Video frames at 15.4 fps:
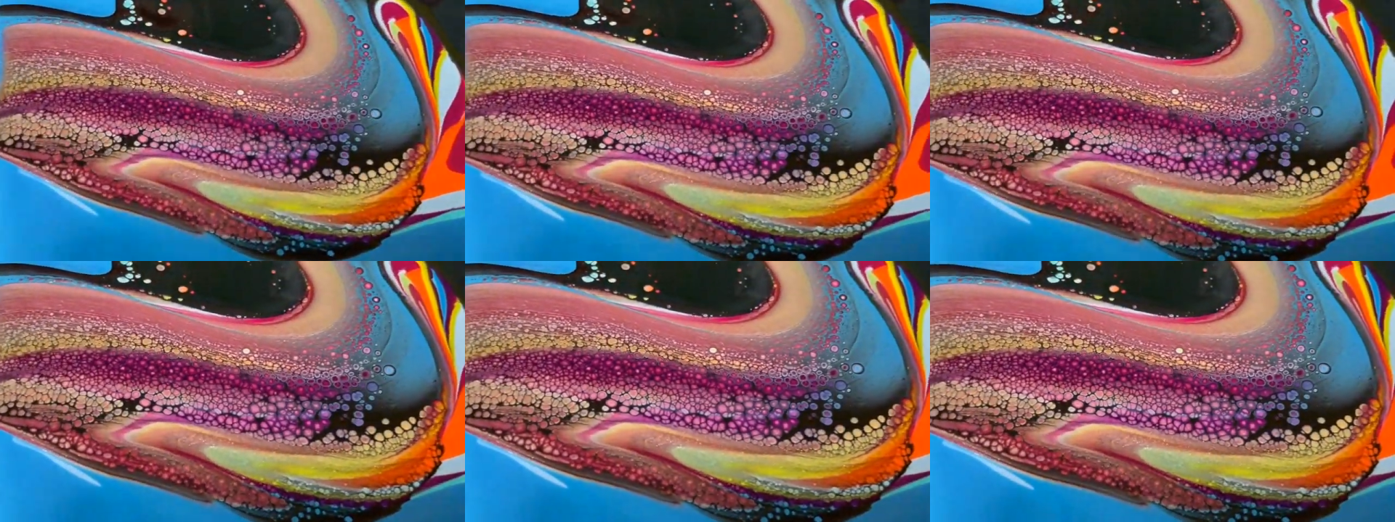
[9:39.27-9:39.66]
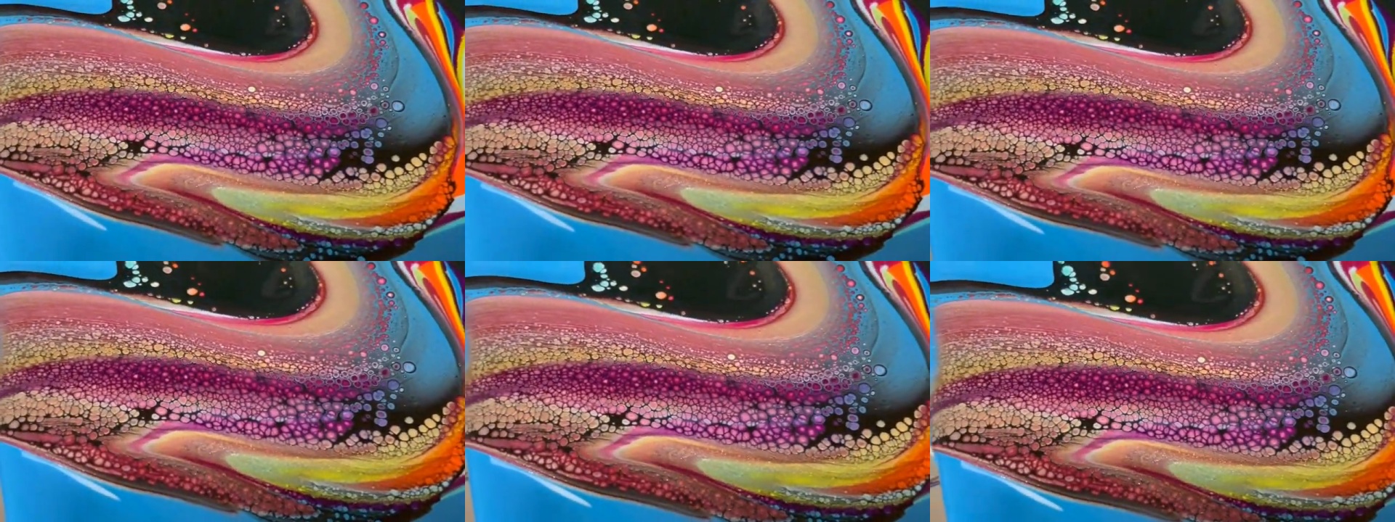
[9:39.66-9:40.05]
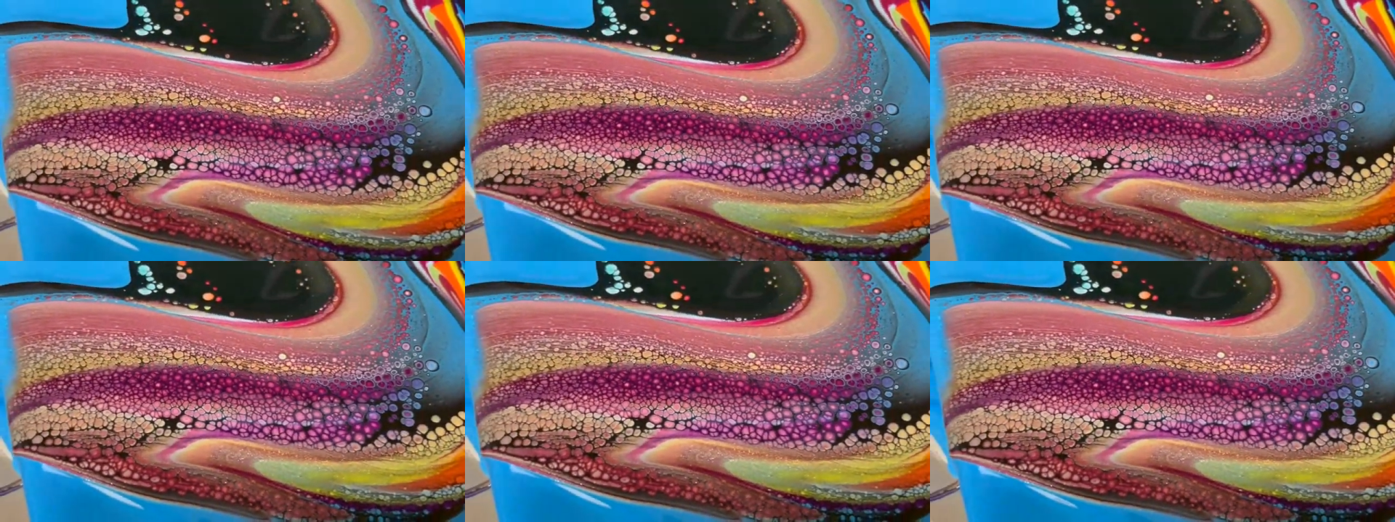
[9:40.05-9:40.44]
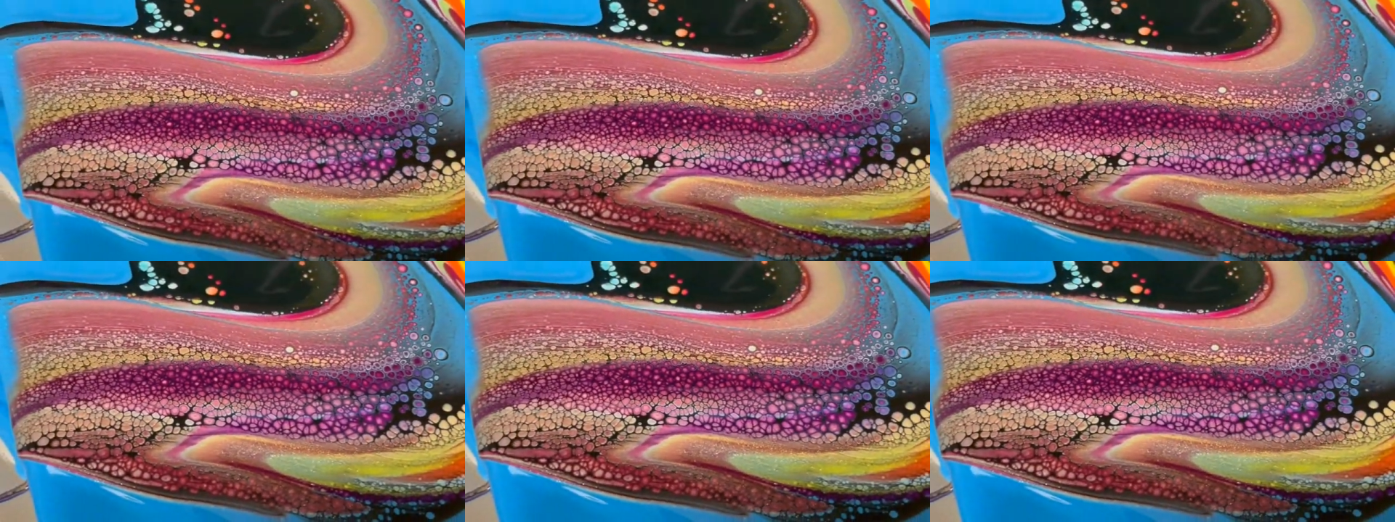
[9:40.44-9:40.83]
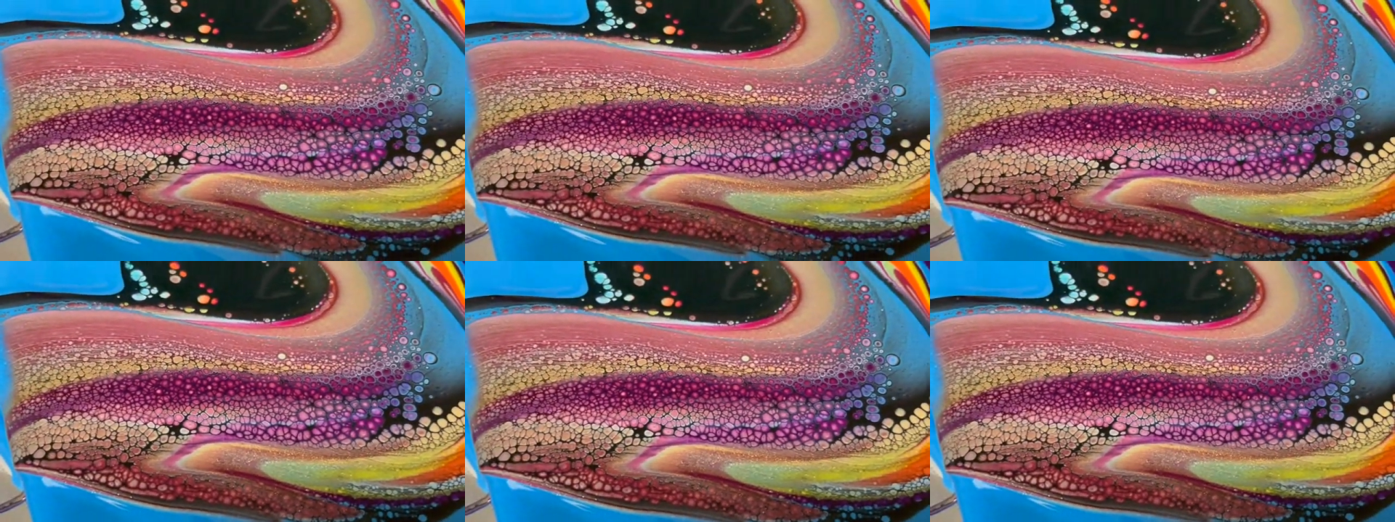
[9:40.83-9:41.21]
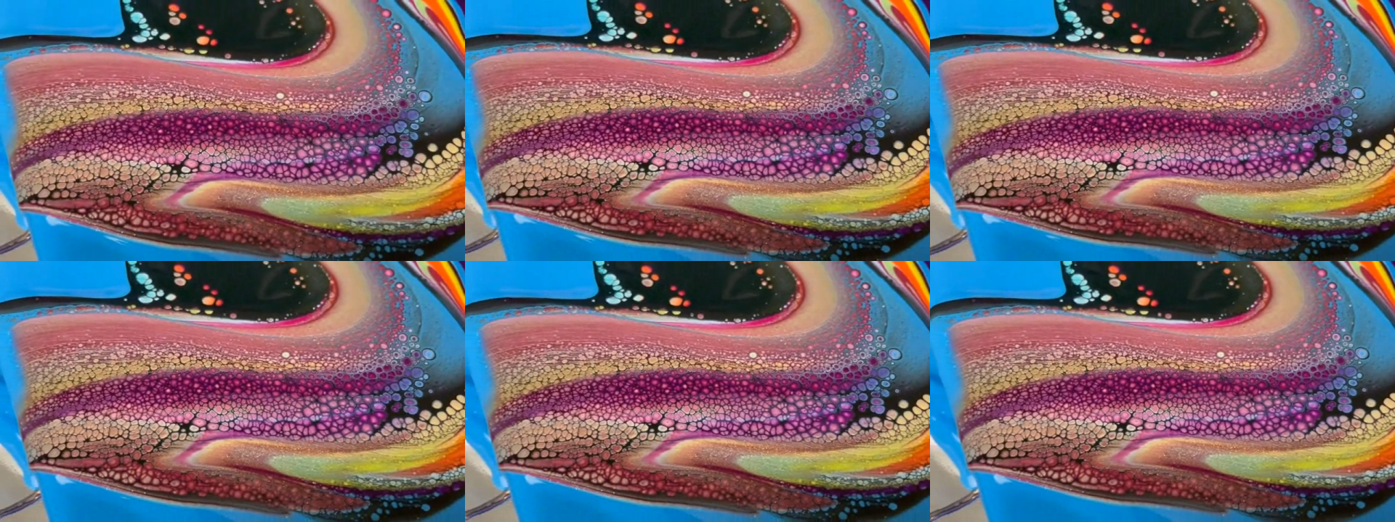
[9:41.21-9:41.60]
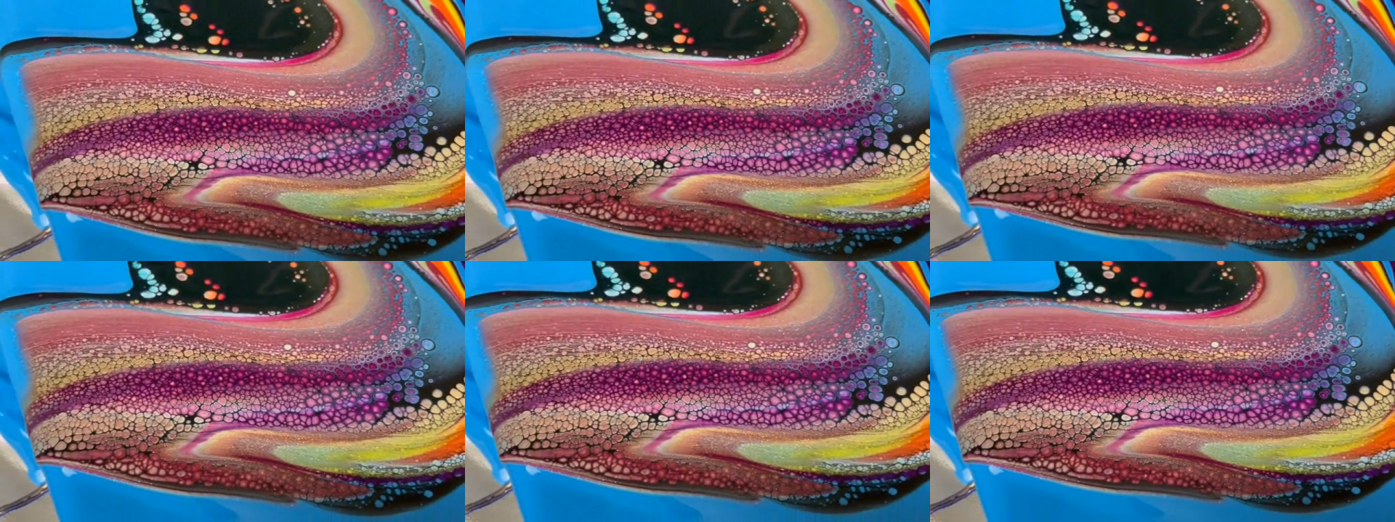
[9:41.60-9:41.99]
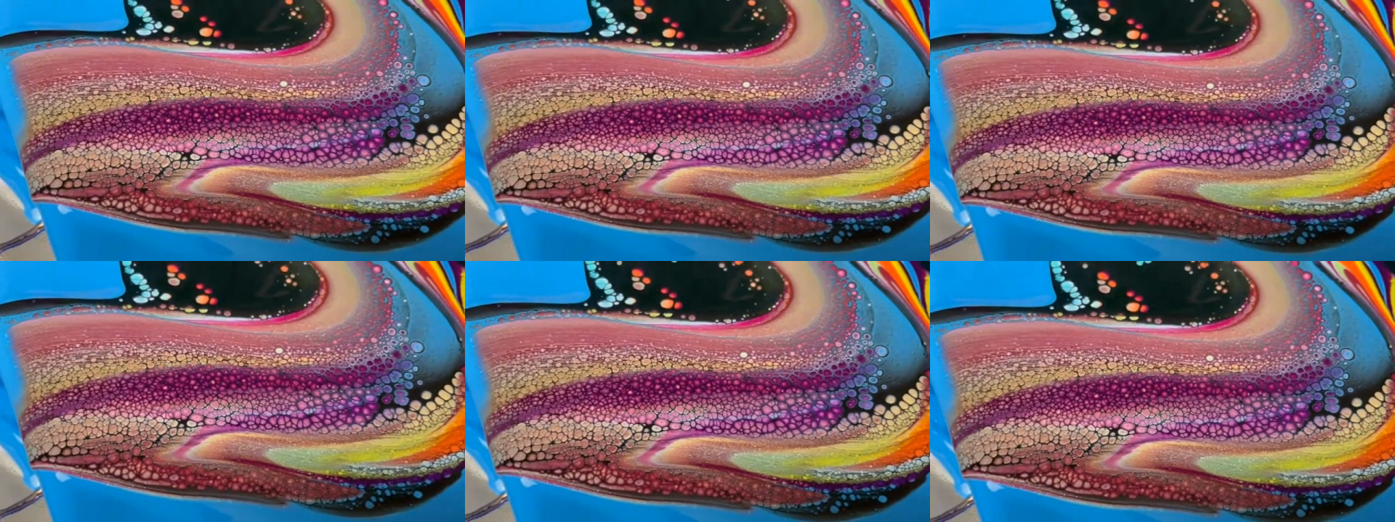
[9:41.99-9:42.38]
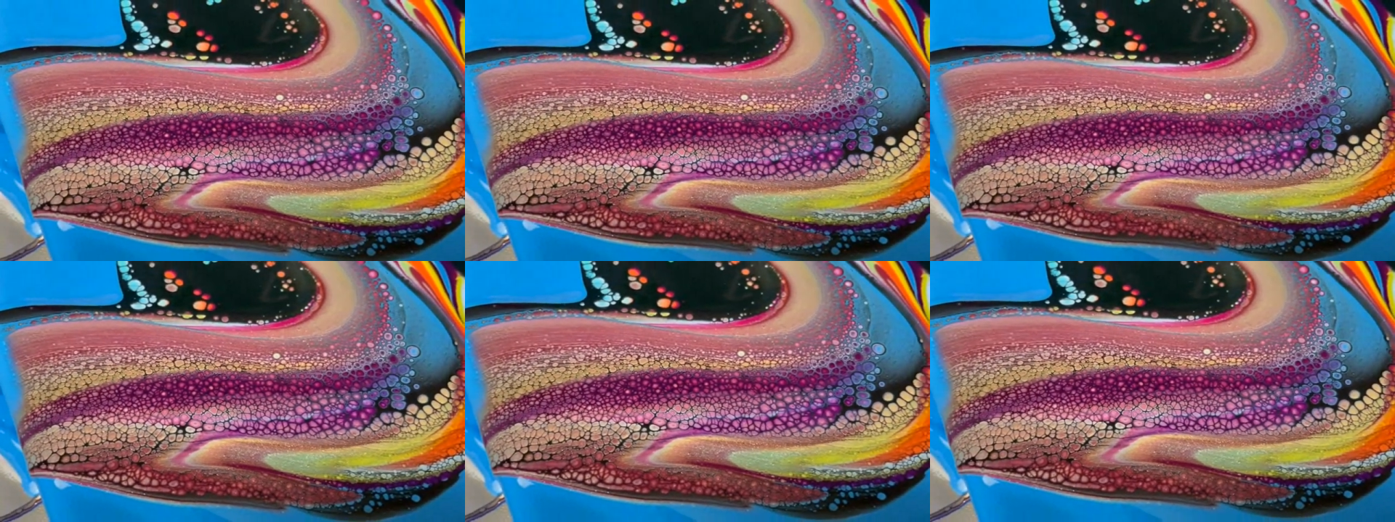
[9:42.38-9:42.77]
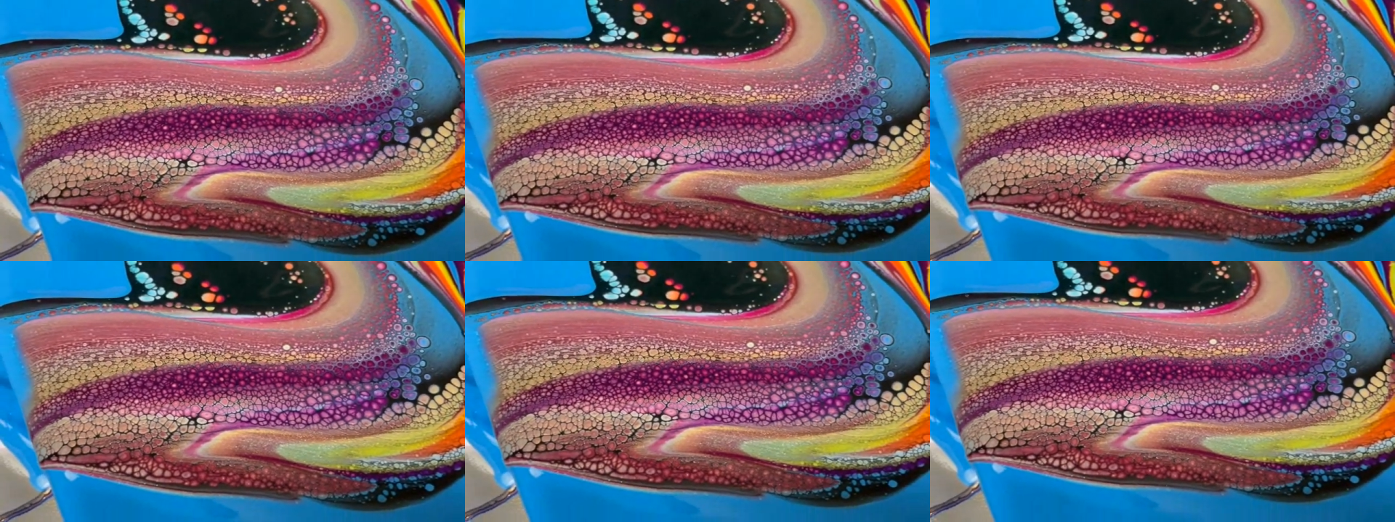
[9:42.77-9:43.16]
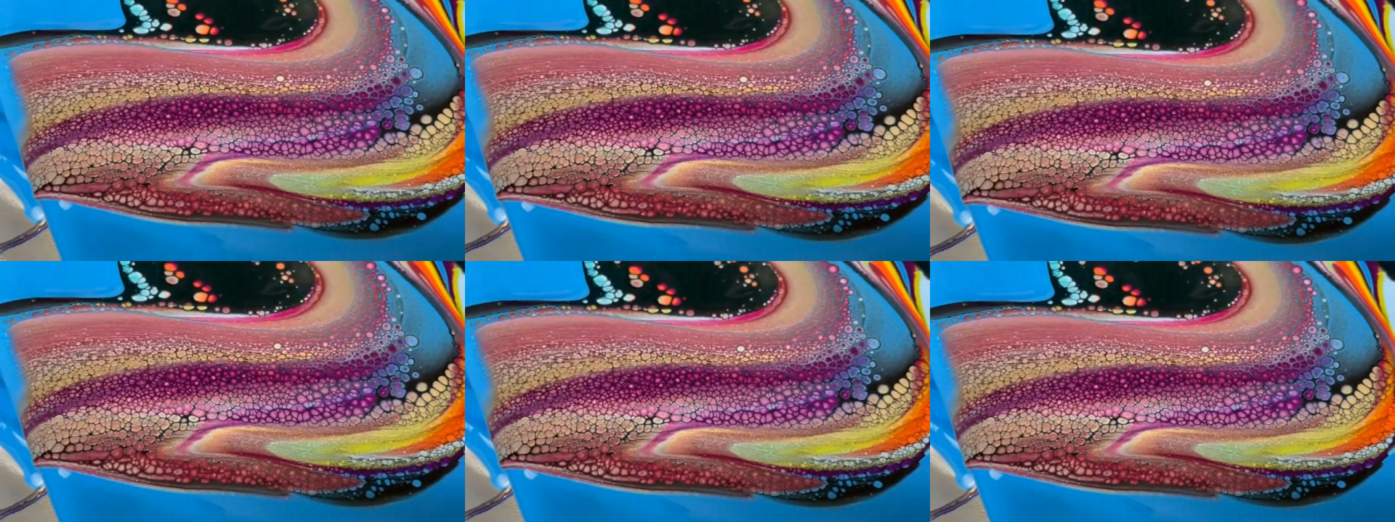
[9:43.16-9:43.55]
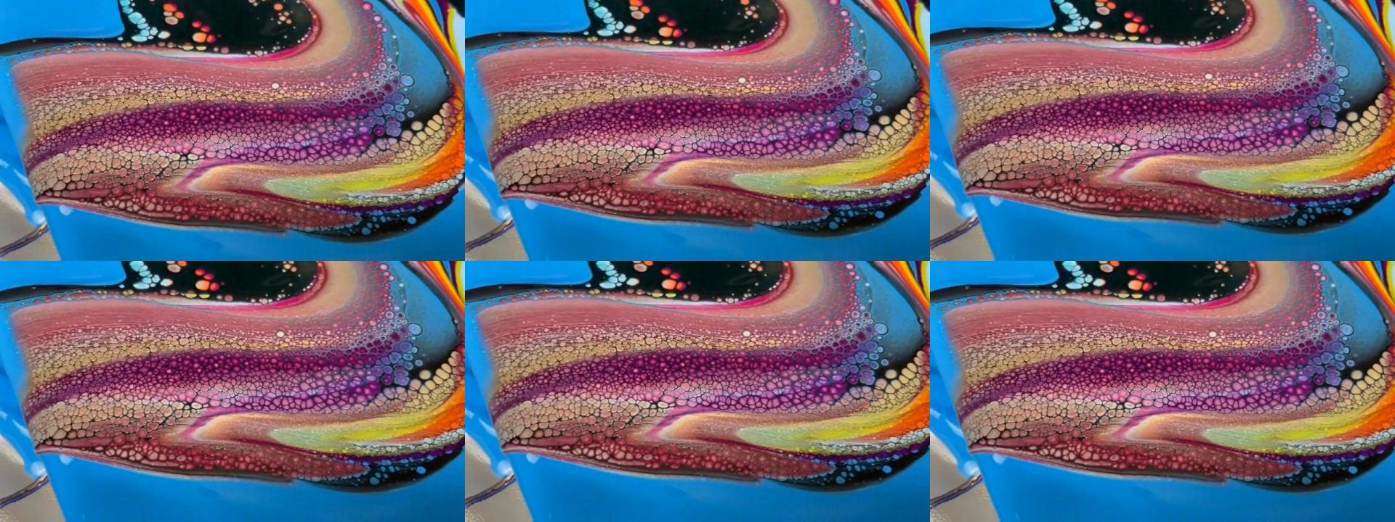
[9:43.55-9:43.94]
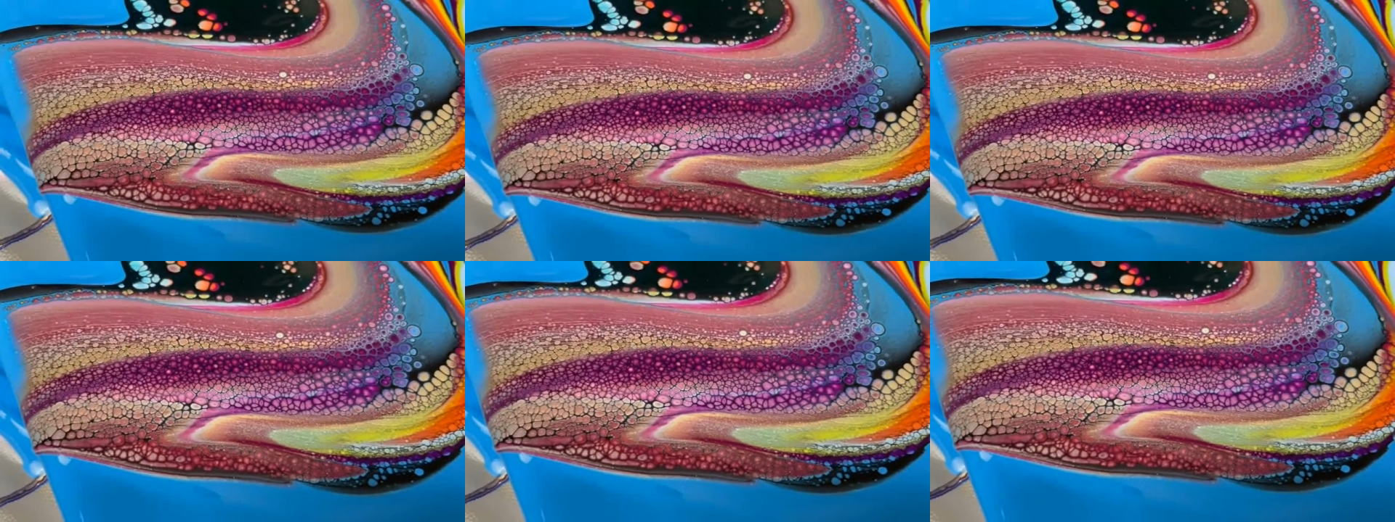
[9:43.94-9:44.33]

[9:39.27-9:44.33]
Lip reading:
[unreadable: no face in view]